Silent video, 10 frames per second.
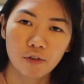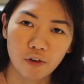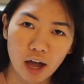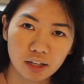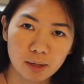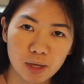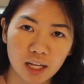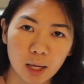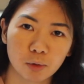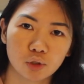finally
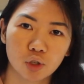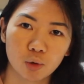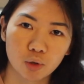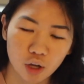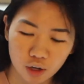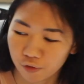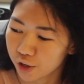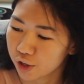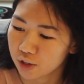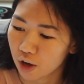being able to cook for
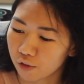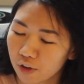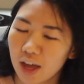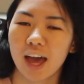yourself.